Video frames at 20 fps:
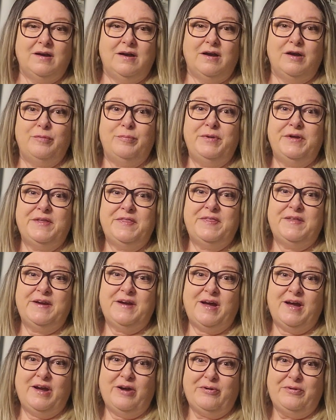A big thing
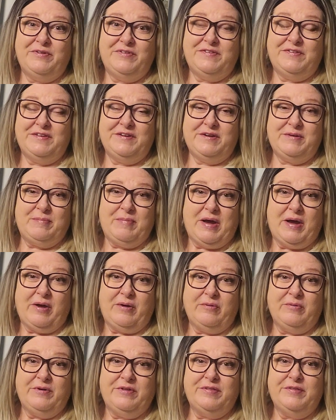I always think
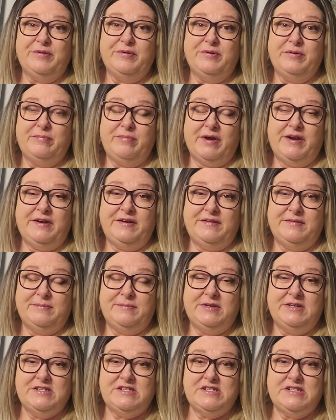about with Lewy body
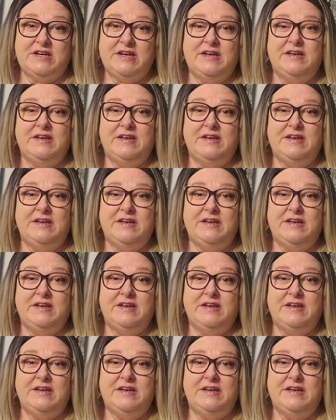dementia